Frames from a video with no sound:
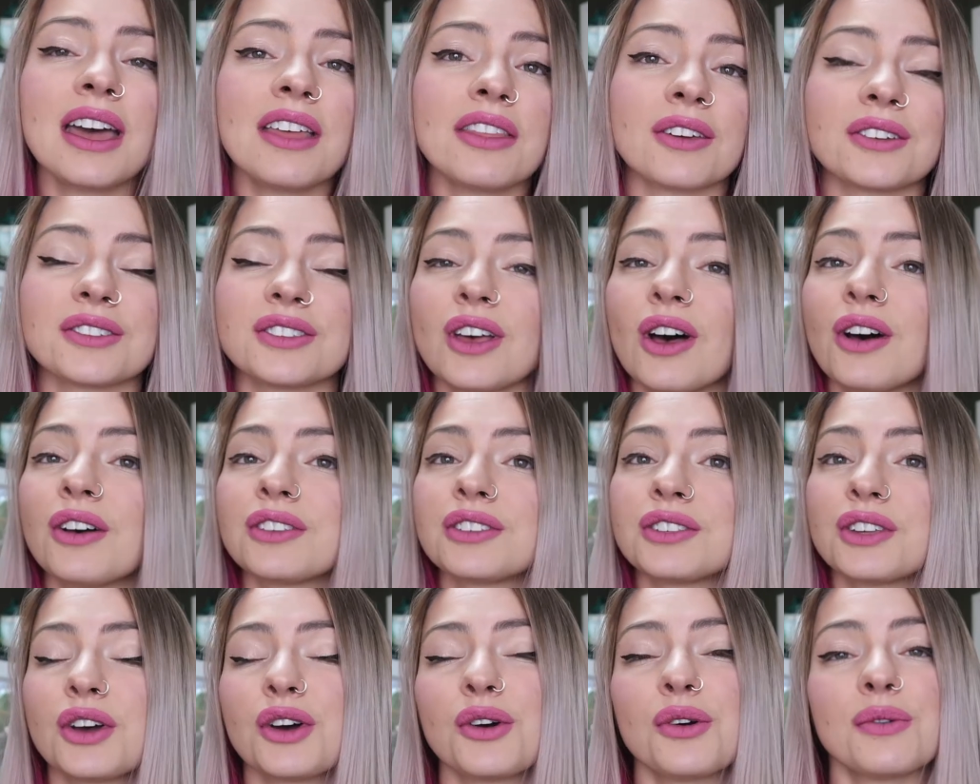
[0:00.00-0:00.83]
there's
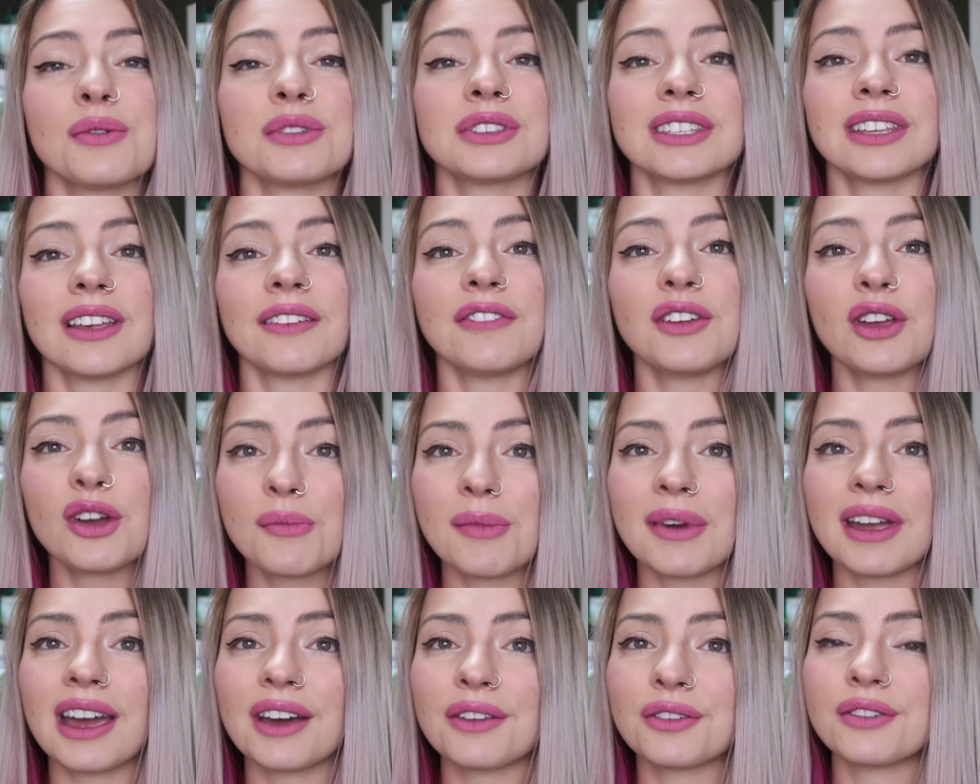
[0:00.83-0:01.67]
also a few of
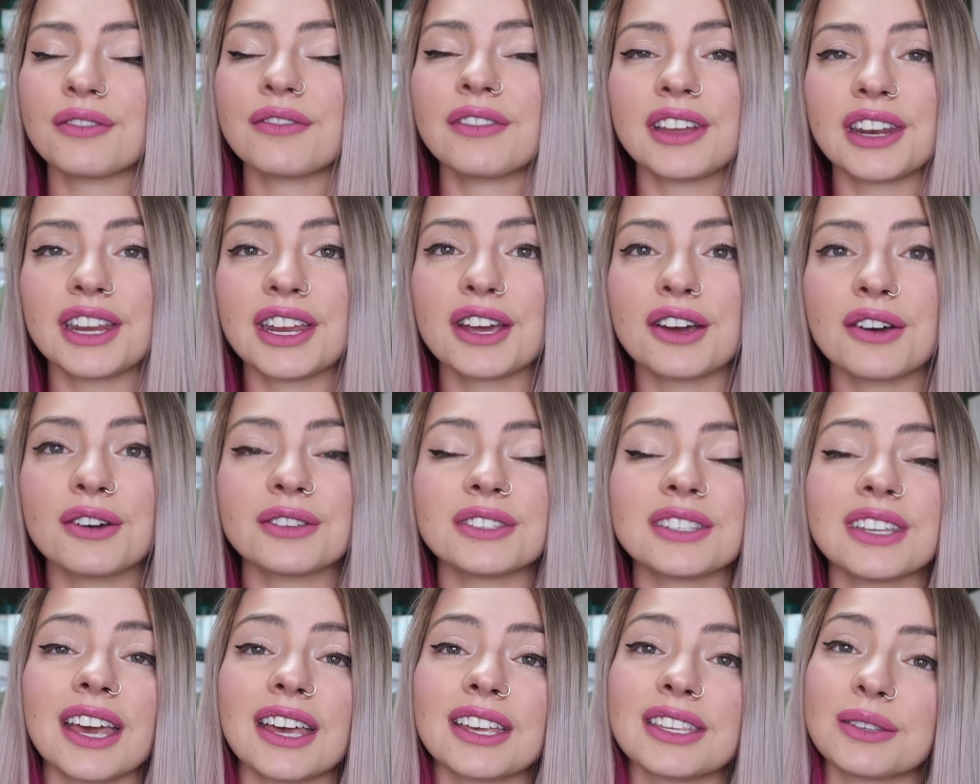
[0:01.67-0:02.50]
my other
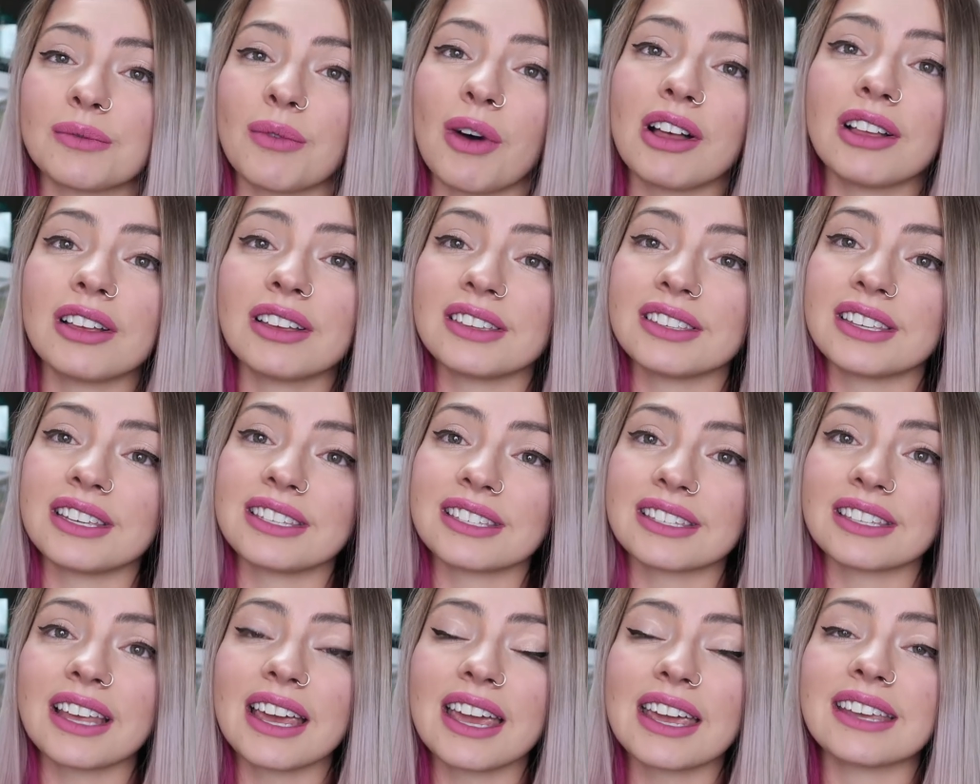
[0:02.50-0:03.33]
videos, as well as
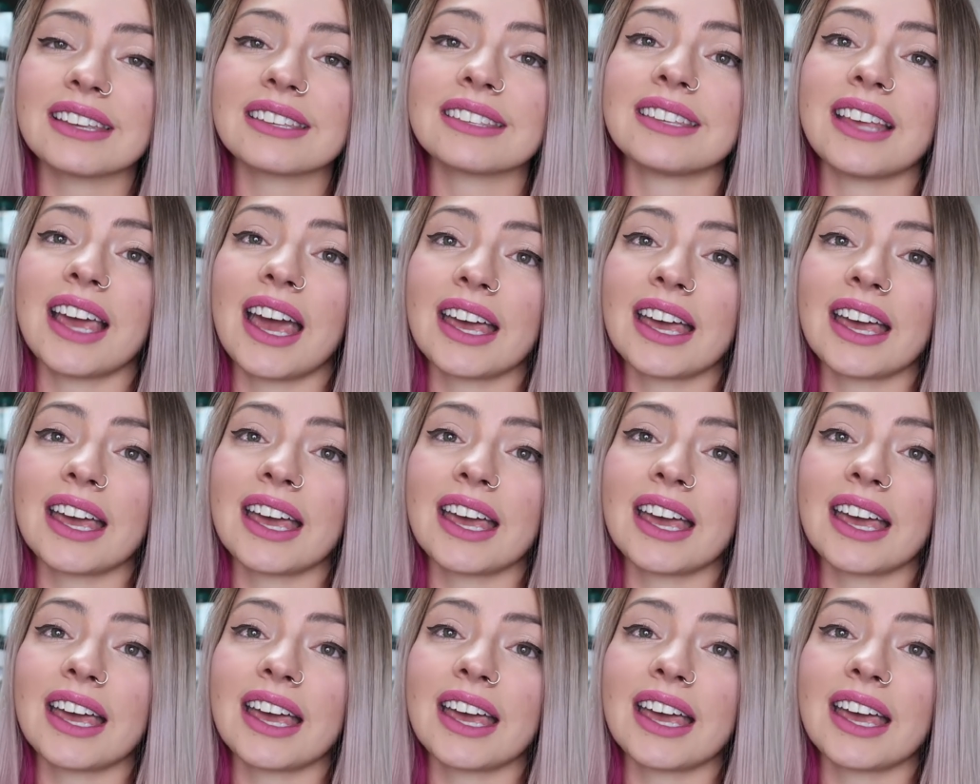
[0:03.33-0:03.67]
these links,